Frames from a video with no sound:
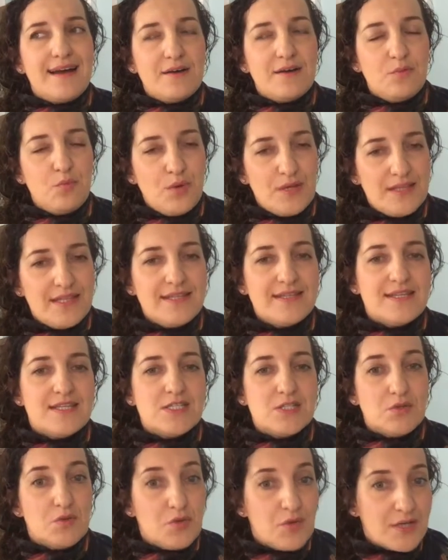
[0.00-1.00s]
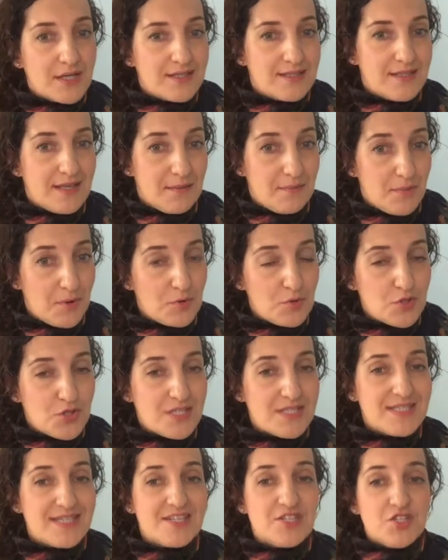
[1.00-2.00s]
a willingness to look at the
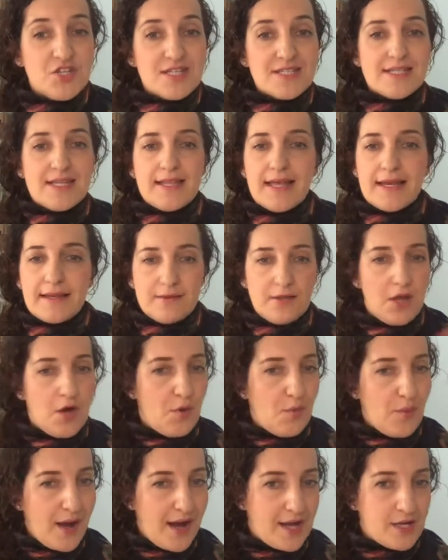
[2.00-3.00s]
emotions and just say like, nope,